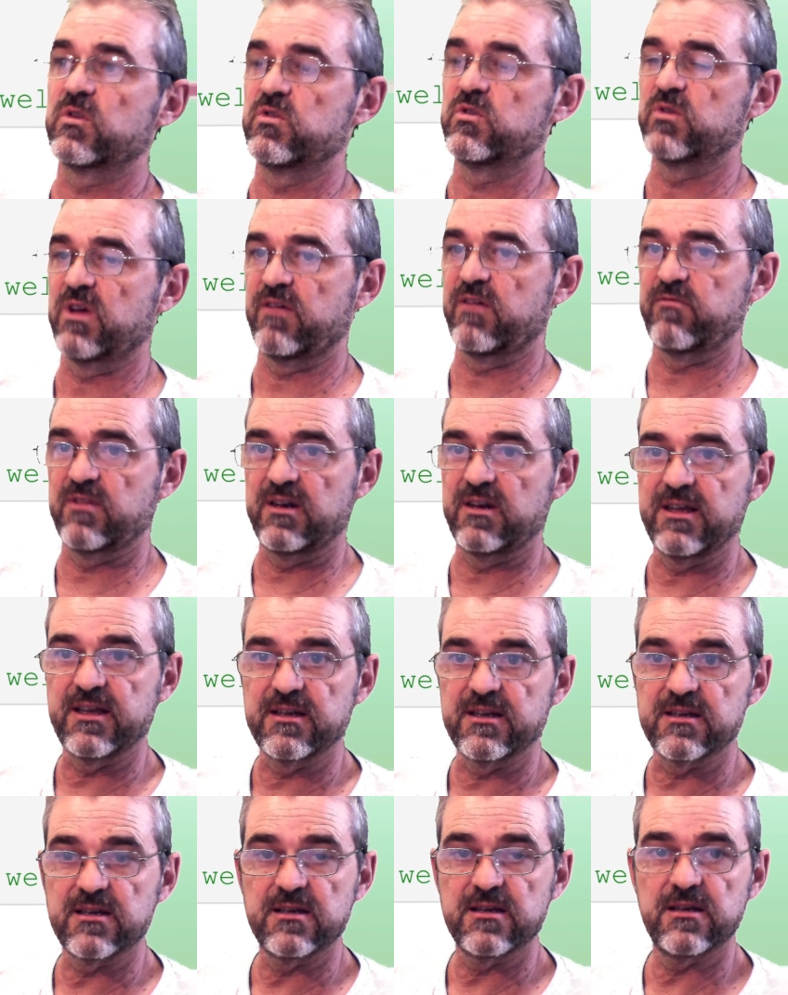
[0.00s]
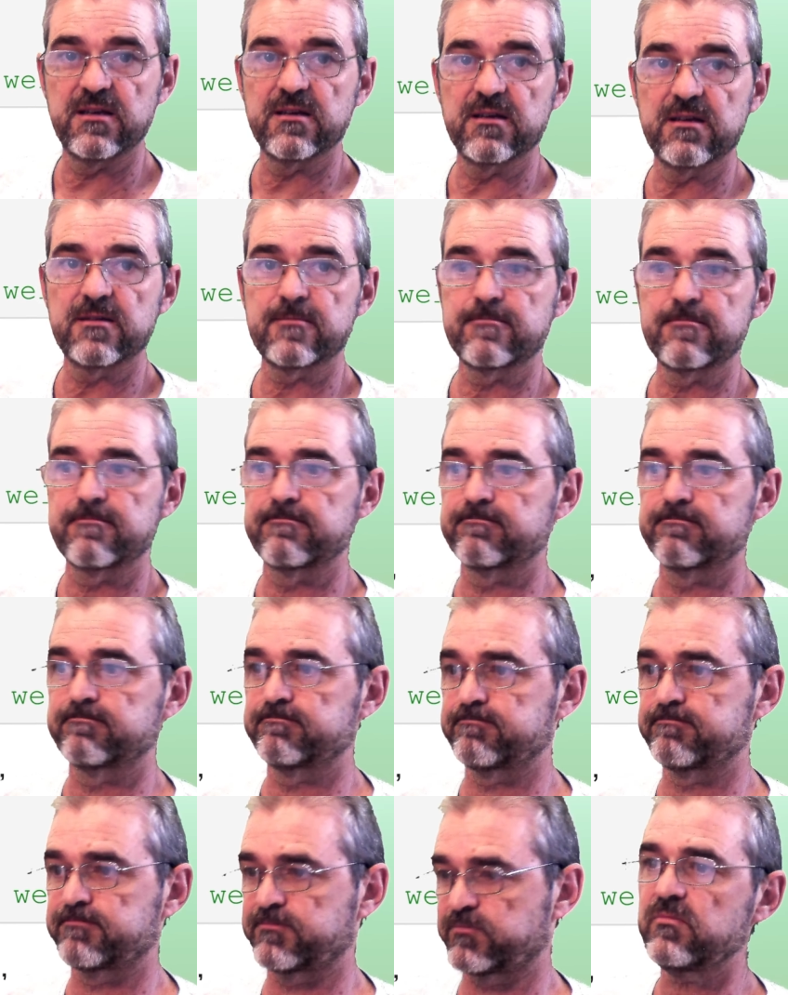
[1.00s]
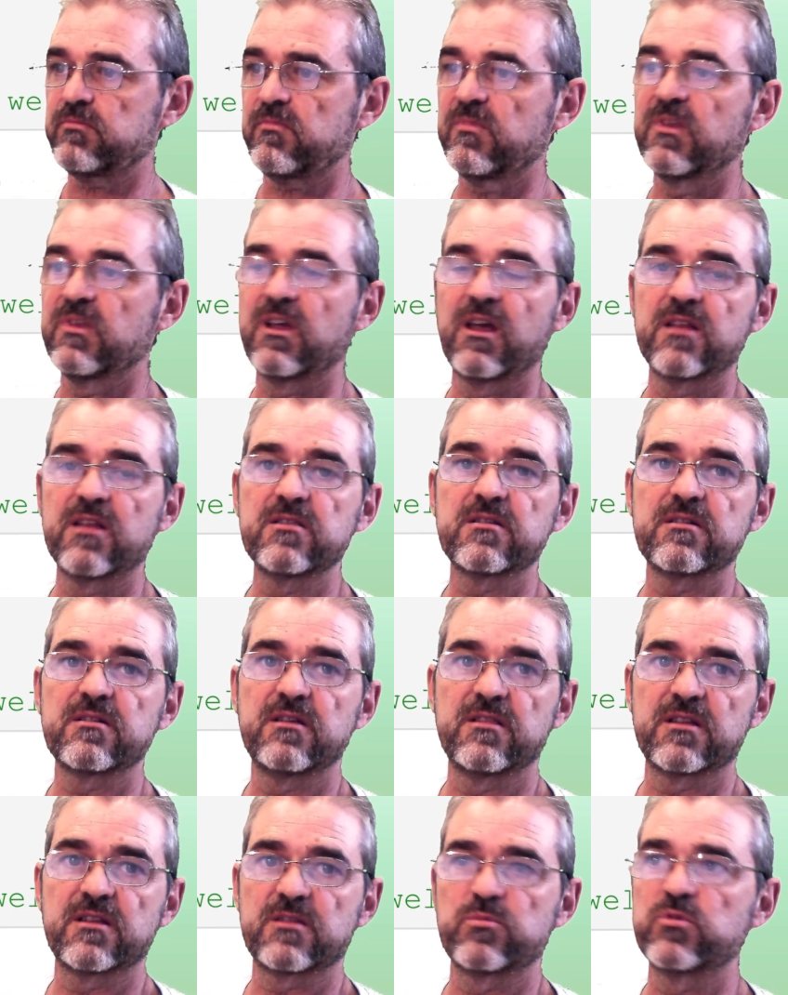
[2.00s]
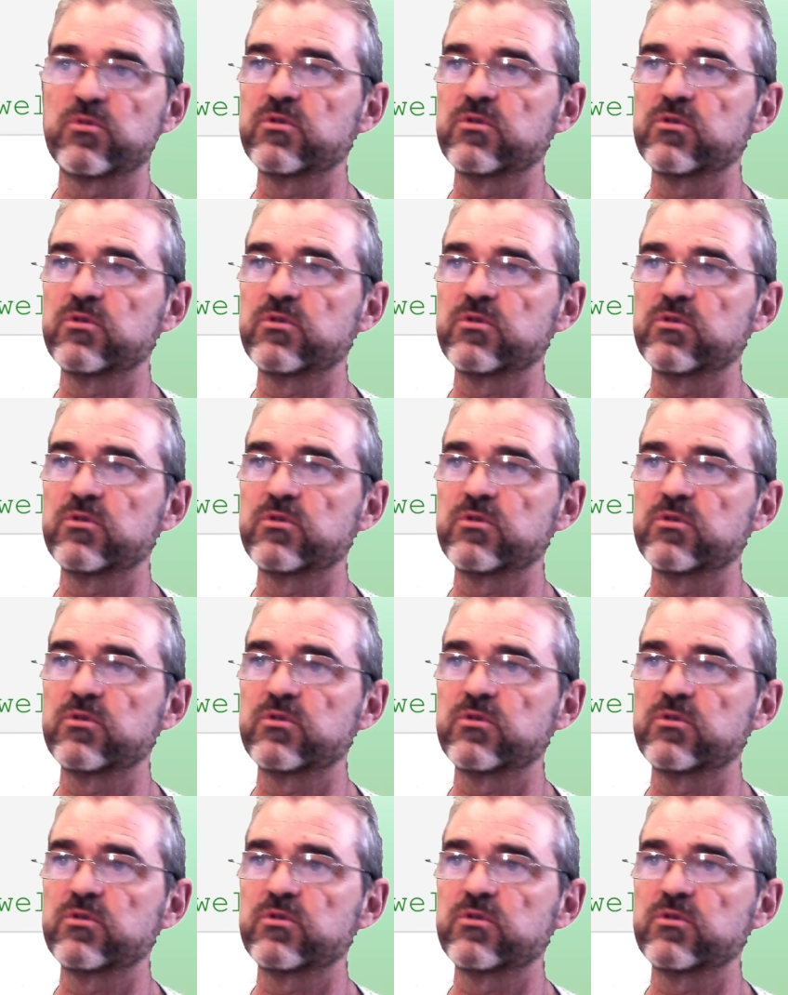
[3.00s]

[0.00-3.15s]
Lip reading: You have the link here, and in that